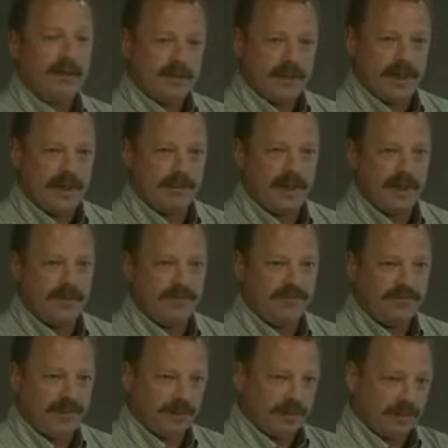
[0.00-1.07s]
take them out in the
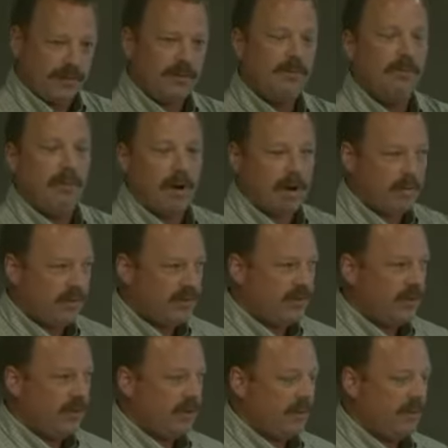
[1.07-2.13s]
field, mark what
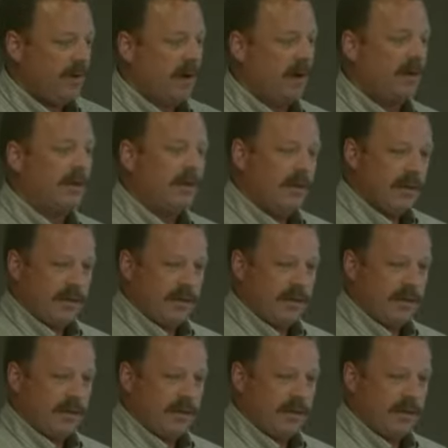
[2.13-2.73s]
you need to mark,